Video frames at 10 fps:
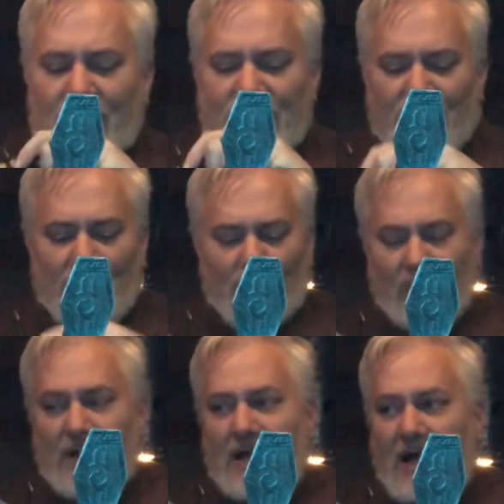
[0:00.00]

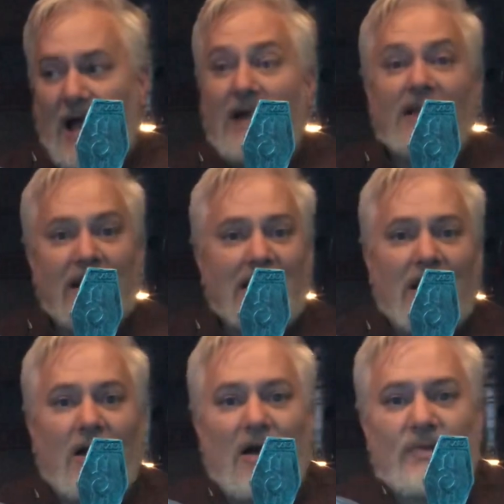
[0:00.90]
So I like that
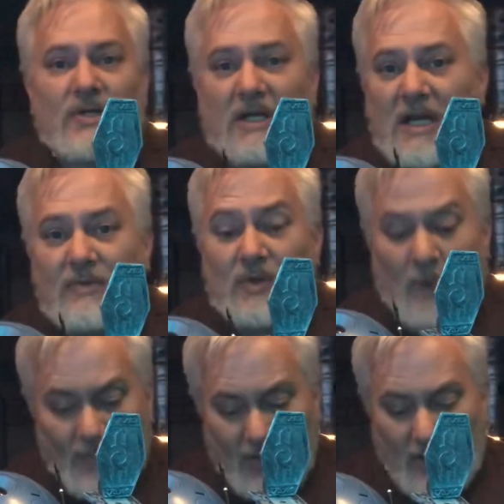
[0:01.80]
option. It keeps the
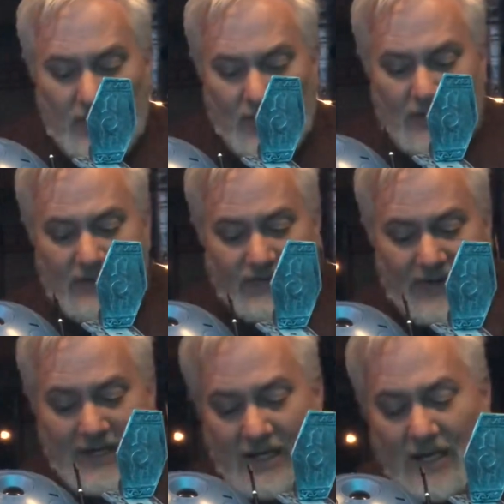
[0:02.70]
weapon on during the
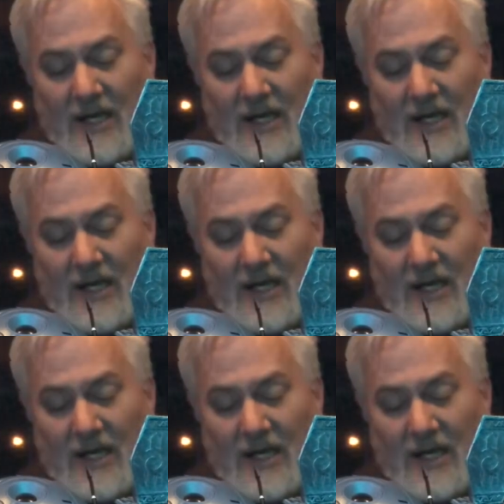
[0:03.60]
fight.